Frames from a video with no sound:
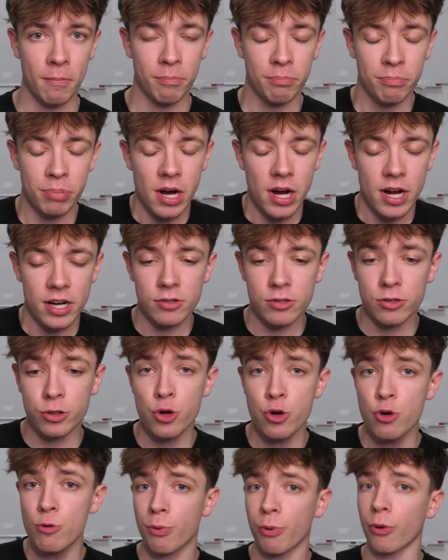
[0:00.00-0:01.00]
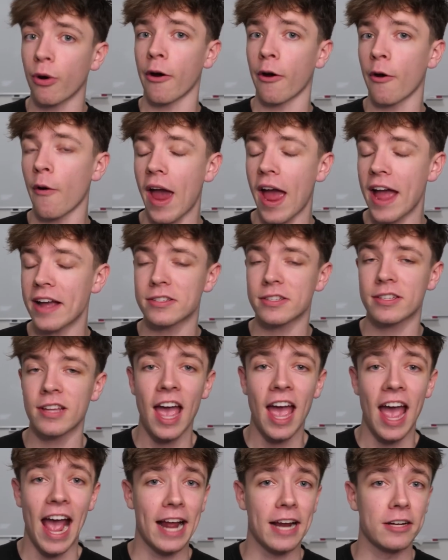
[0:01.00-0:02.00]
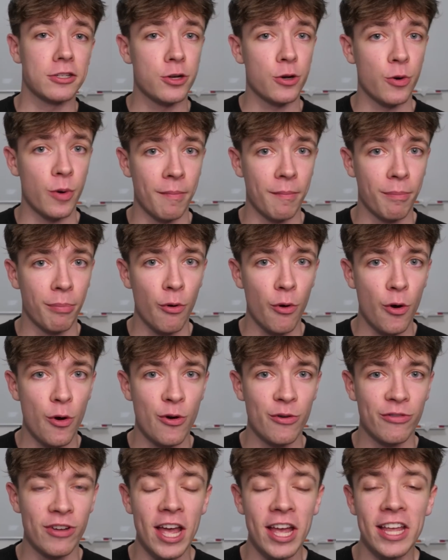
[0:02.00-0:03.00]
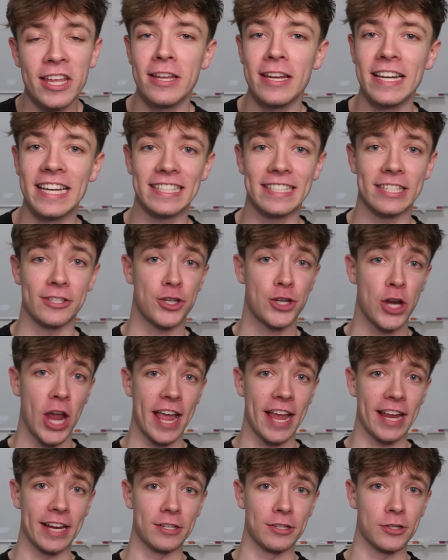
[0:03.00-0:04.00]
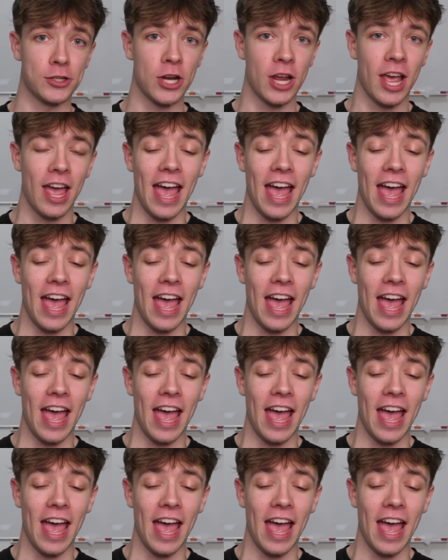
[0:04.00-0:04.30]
but to progress and to improve, you need to change.